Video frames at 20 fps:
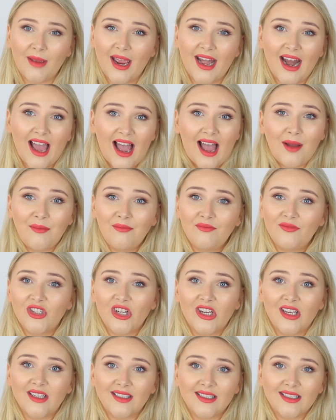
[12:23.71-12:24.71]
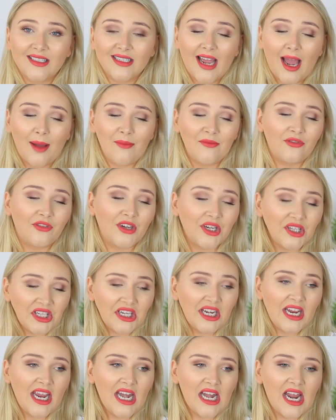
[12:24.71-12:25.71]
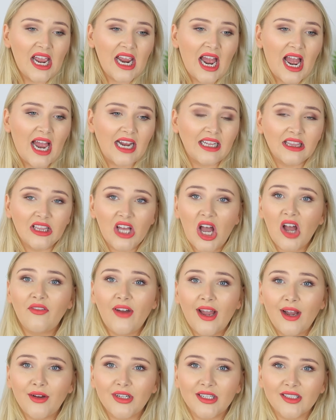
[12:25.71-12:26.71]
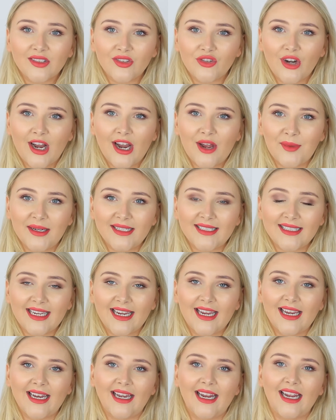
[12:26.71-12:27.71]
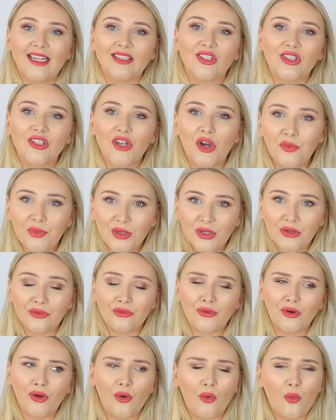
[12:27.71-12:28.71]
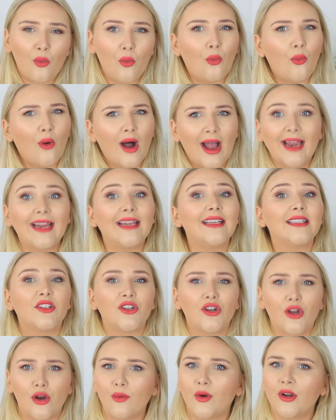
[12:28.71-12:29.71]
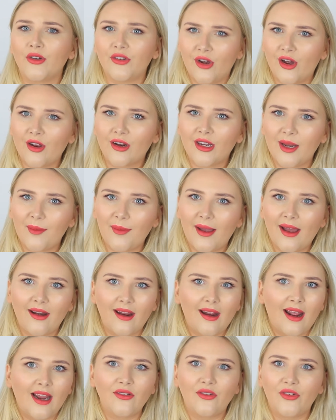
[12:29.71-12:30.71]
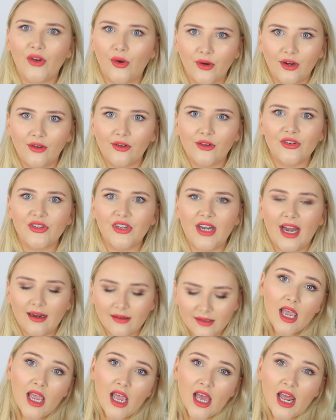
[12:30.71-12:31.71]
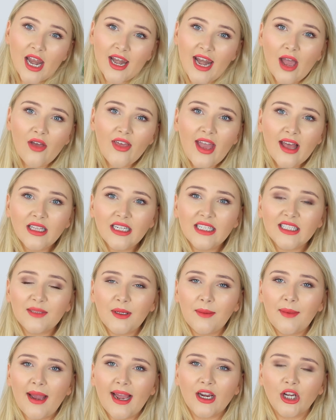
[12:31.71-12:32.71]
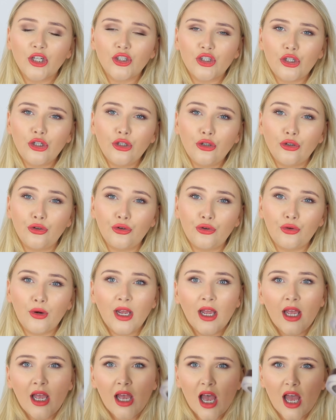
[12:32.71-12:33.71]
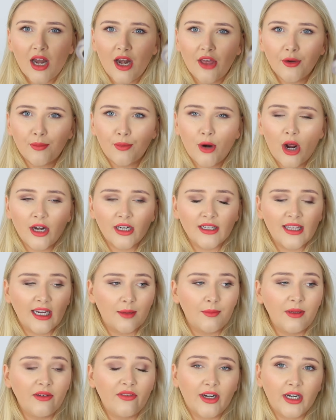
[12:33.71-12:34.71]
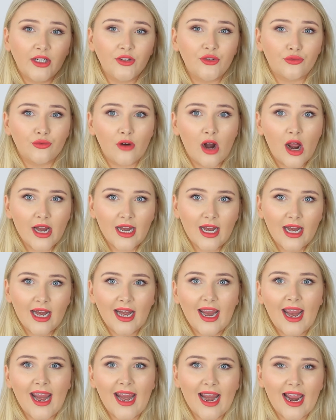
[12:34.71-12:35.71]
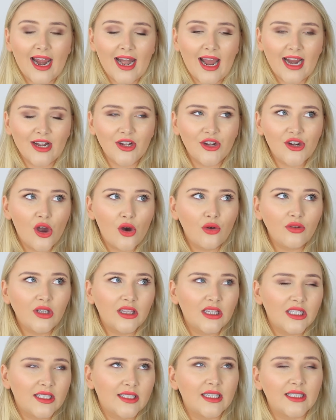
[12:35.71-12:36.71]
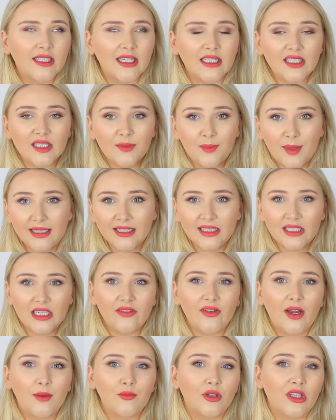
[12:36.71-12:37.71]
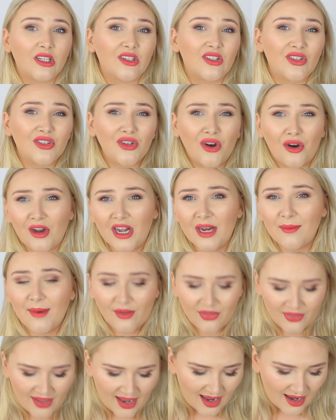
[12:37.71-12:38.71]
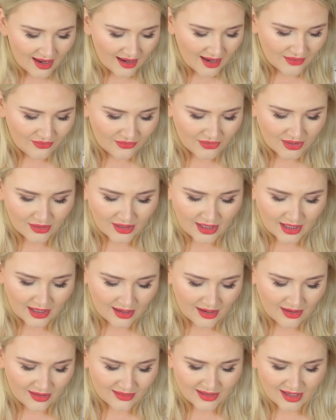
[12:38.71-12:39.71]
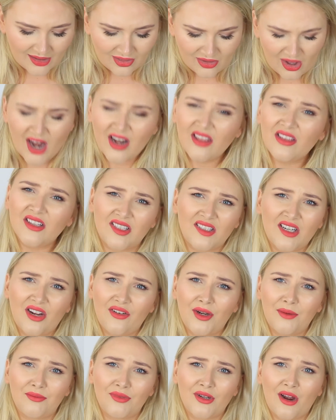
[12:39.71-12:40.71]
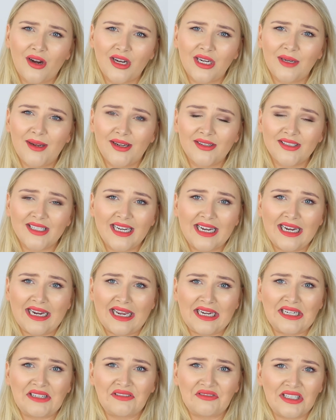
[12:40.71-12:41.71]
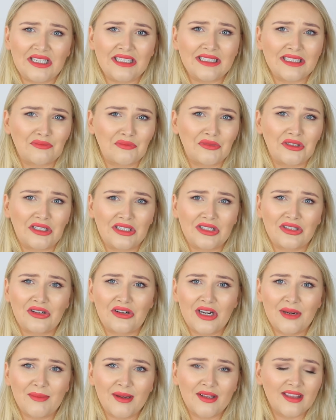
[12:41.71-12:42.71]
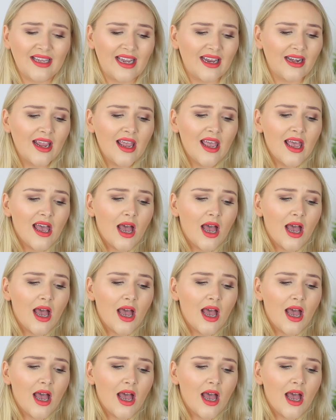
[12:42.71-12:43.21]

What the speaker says: And I'm feeling it. I love how it doesn't dry out my skin. It's so beautiful. Why is no one talking about it? I don't understand. And now that leads me back to another product that can be very drying. And I know that this is expensive. I'm really sorry about that. I feel like a lot of the stuff I'm talking about today kind of is. I'm really sorry about that.